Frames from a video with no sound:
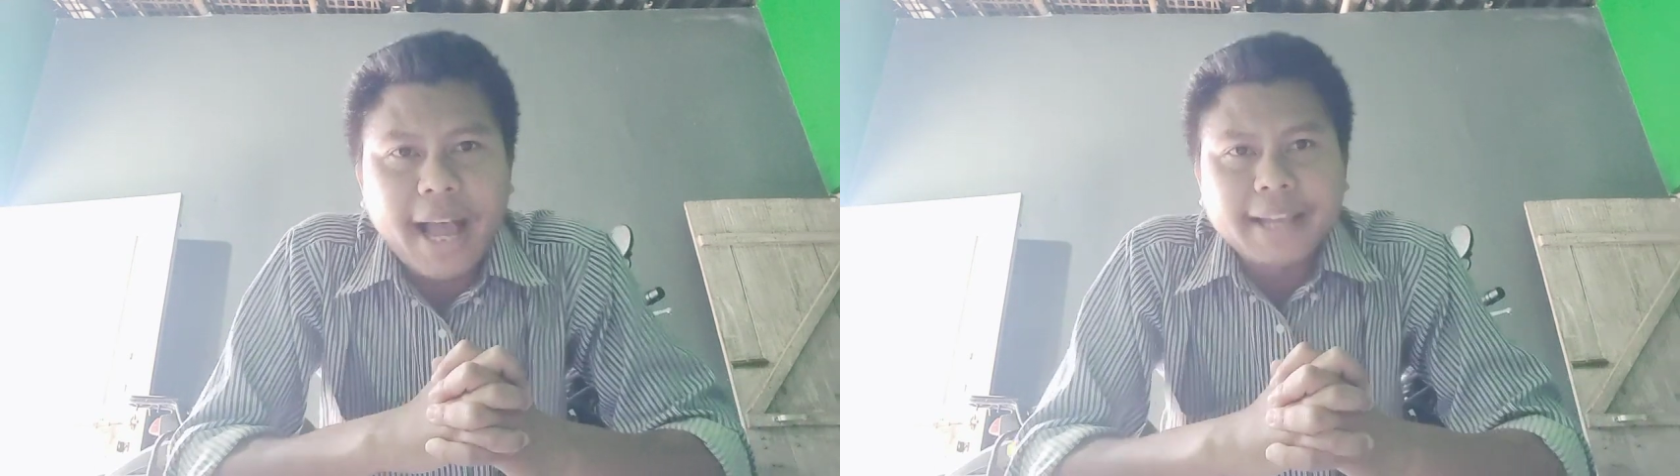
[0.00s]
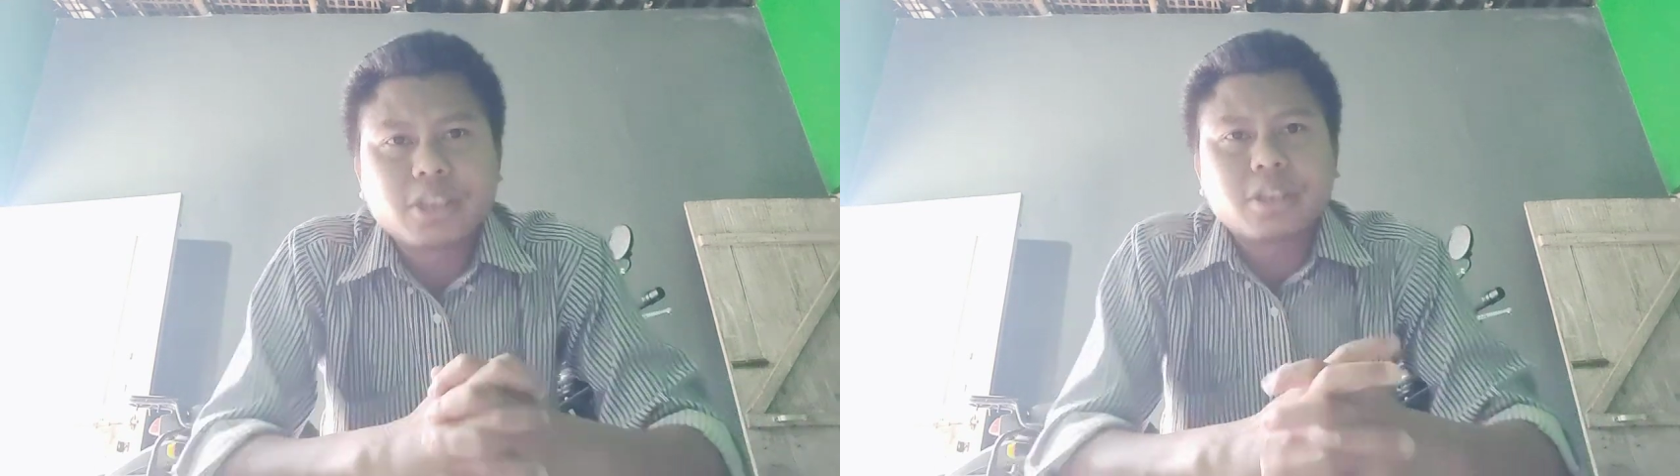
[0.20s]

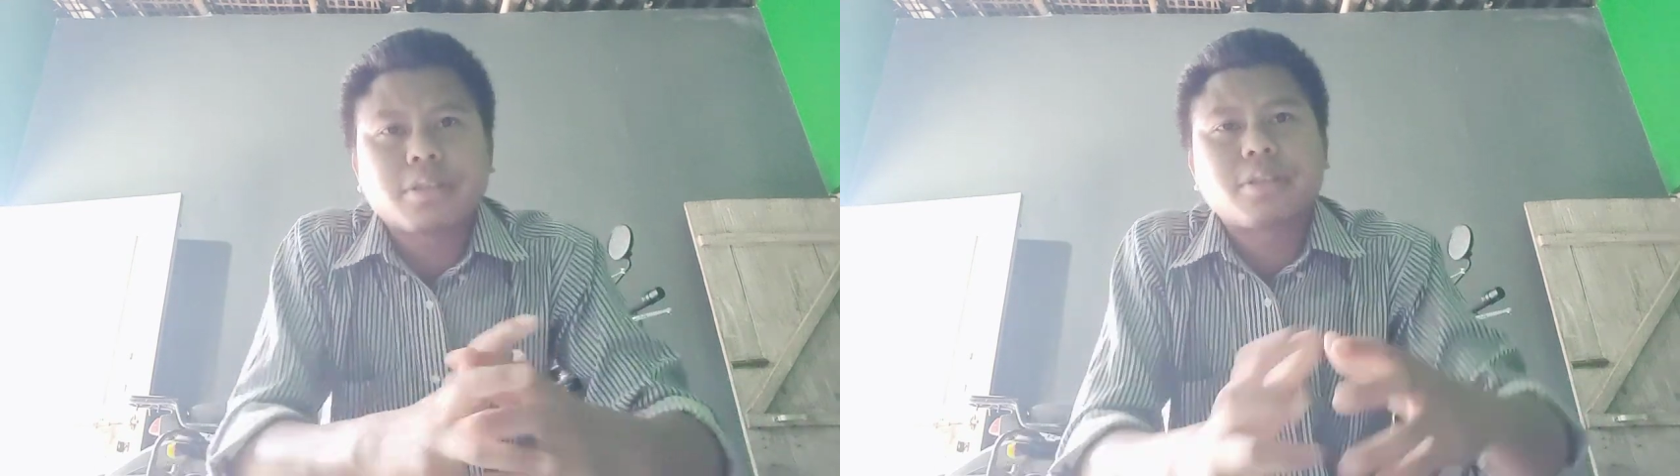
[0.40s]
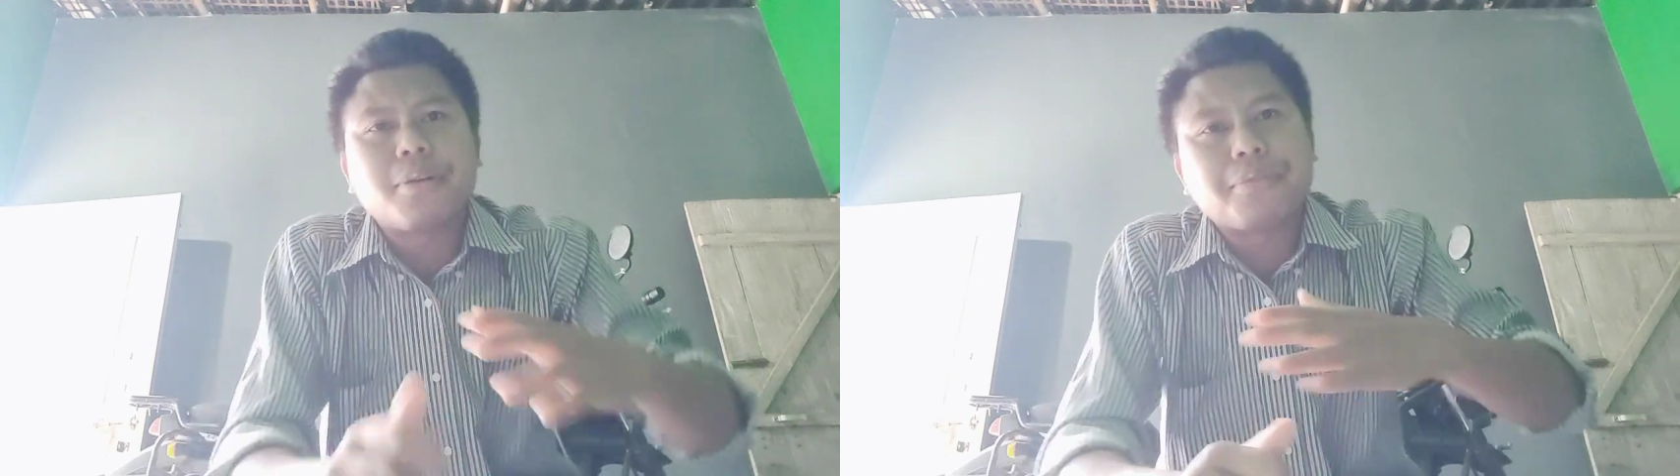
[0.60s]
I
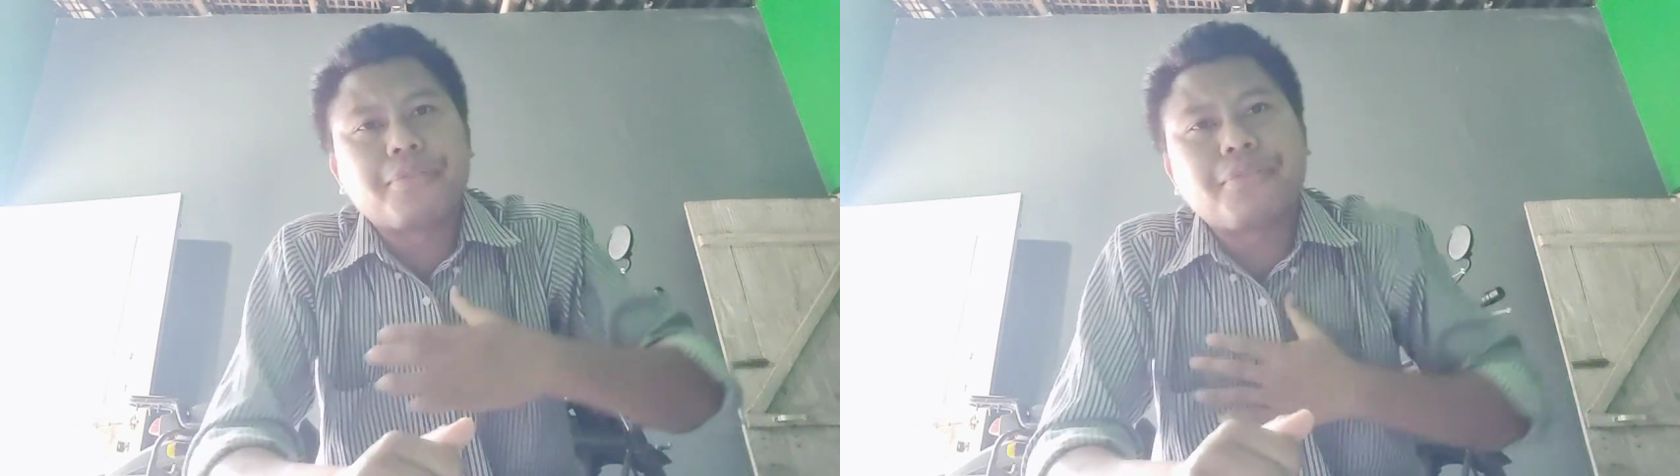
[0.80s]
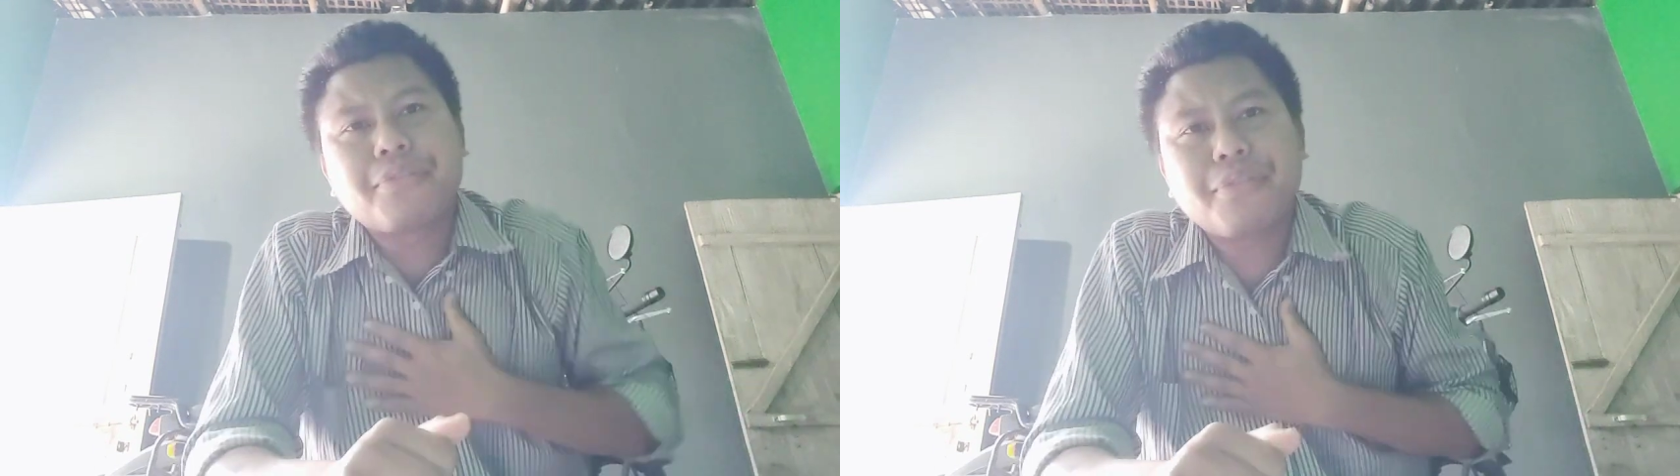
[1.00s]
just
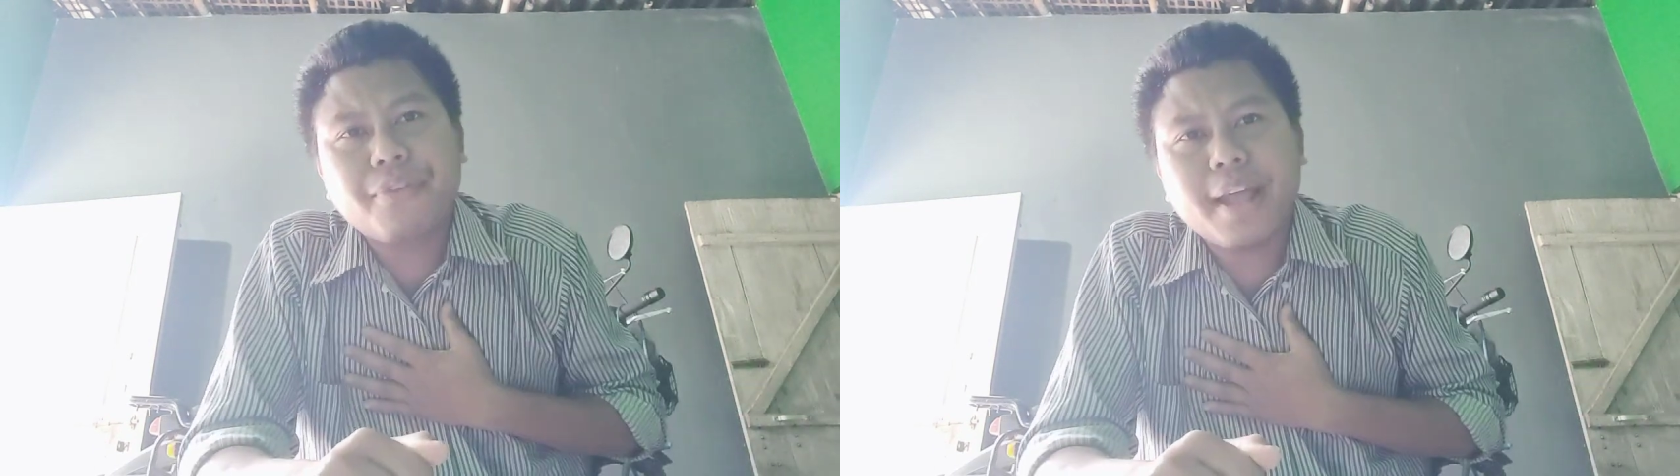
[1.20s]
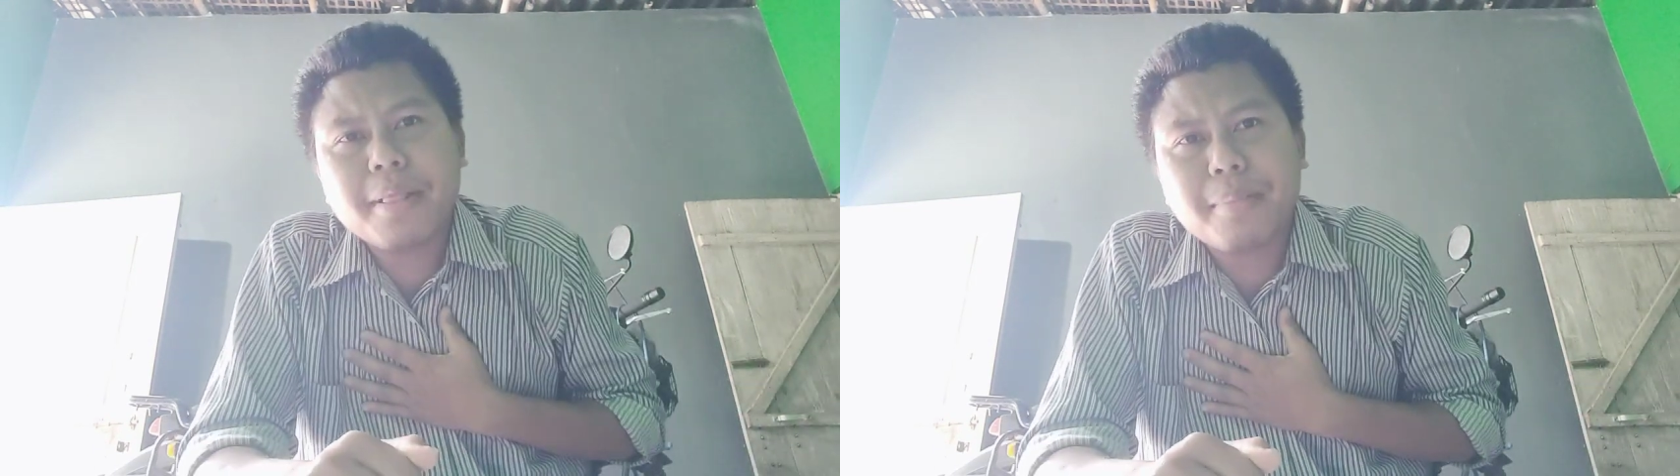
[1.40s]

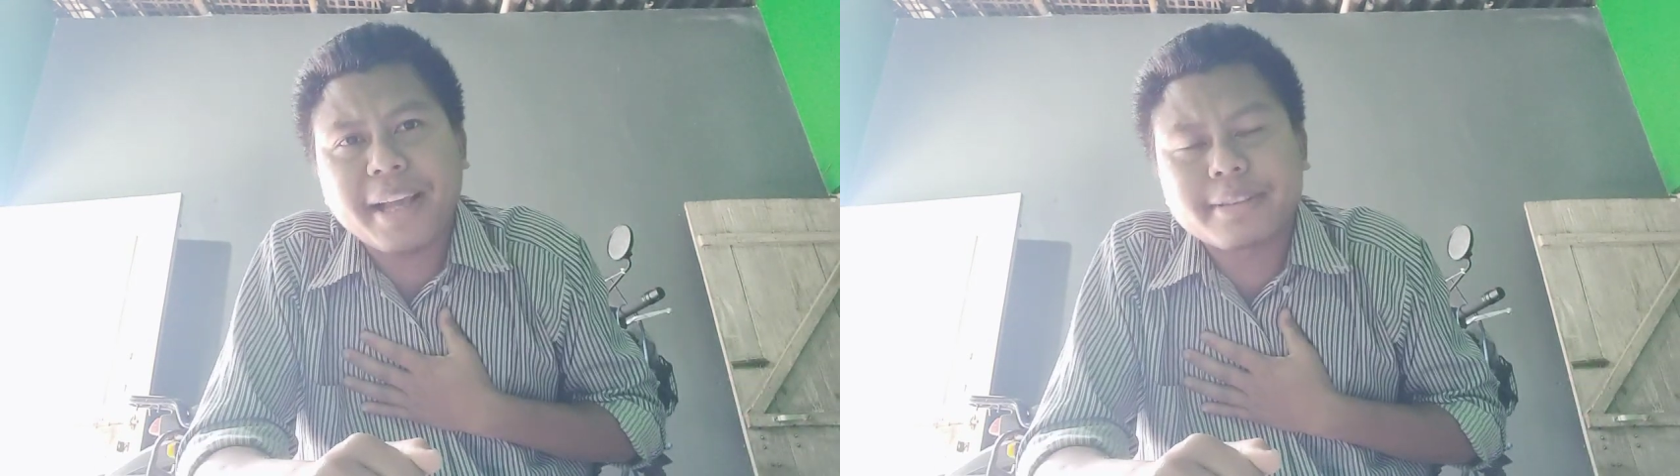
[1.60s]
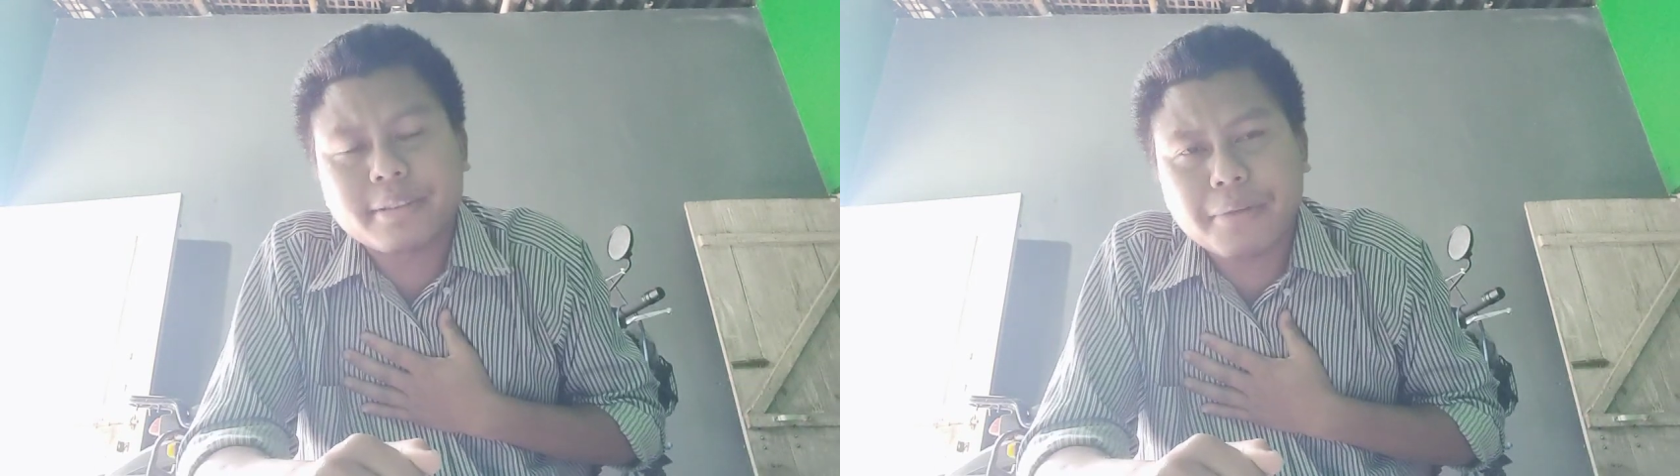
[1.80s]
feel
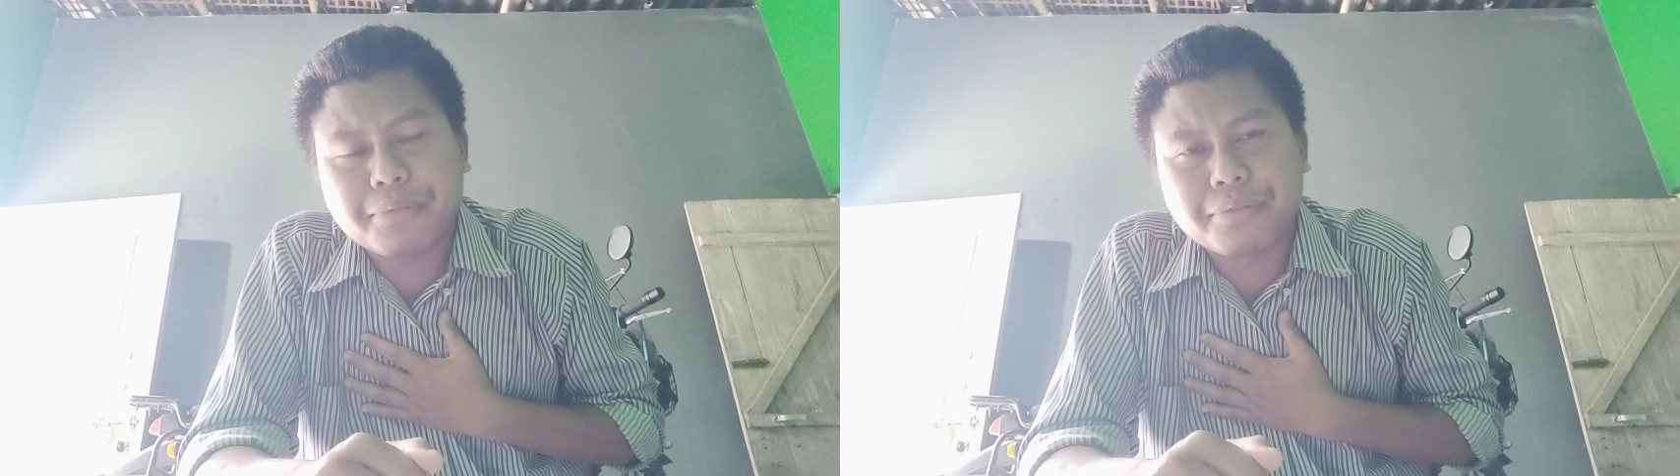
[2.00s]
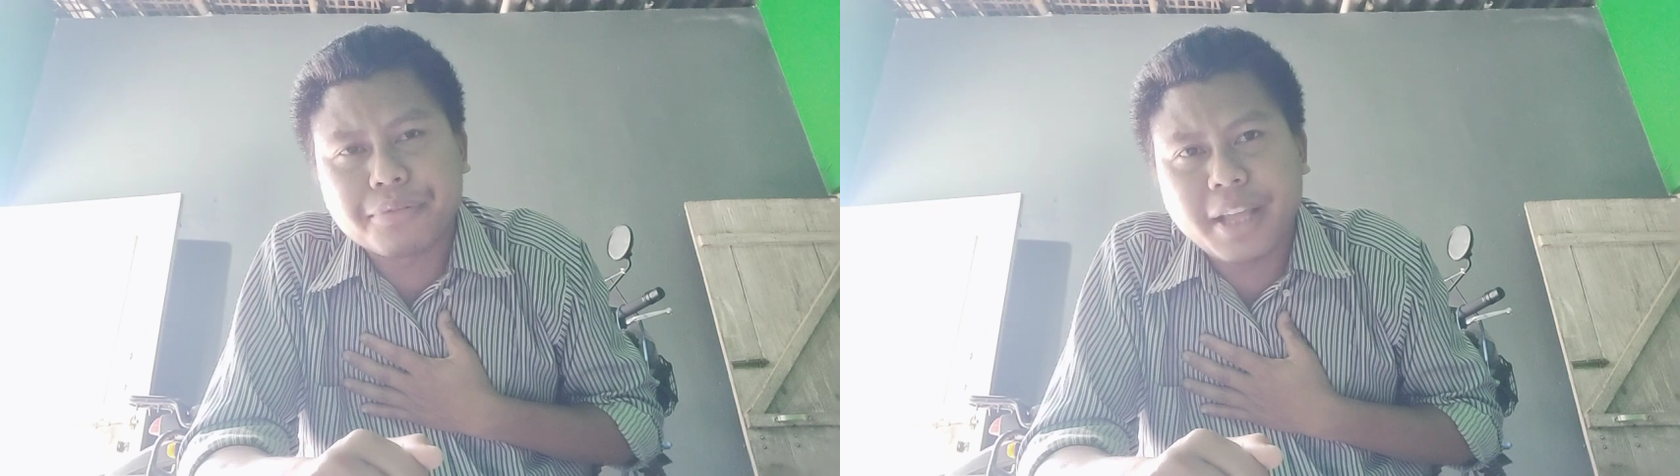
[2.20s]
myself